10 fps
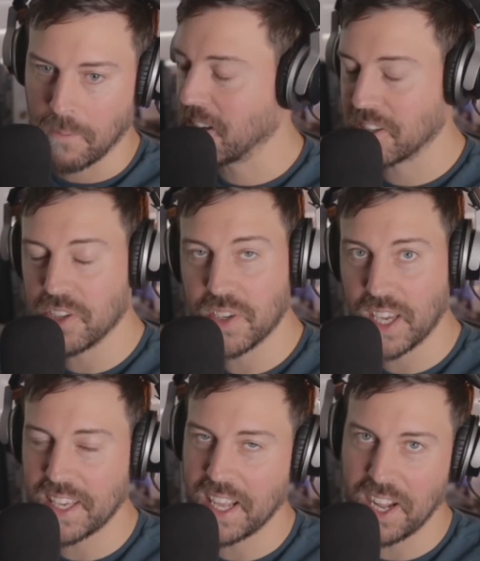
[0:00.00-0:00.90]
Luckily, you
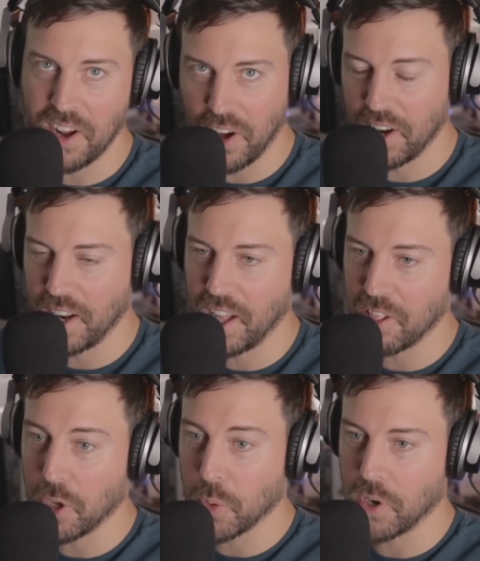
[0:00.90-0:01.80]
can get it on
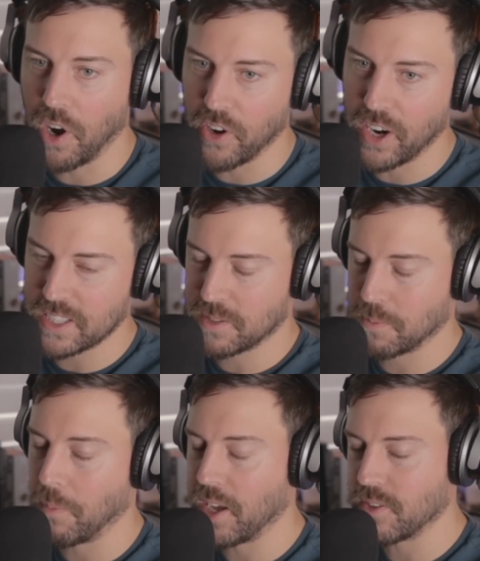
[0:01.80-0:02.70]
lower
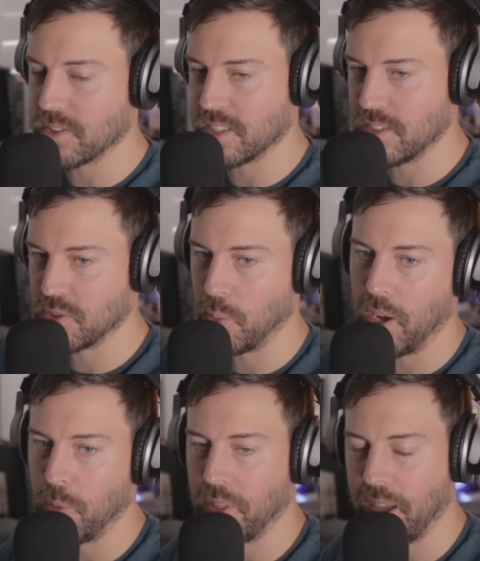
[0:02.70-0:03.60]
RX models as
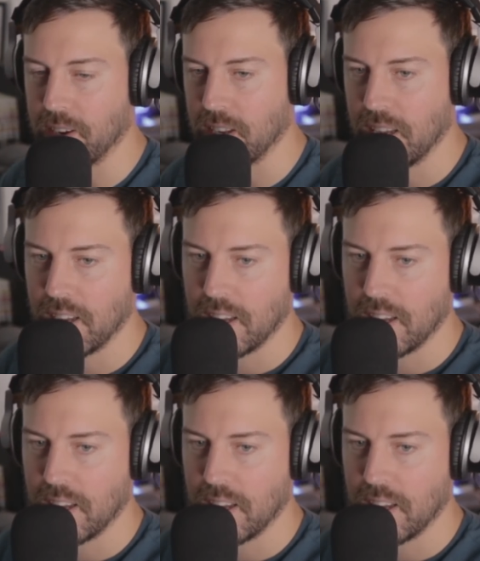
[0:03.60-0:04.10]
well without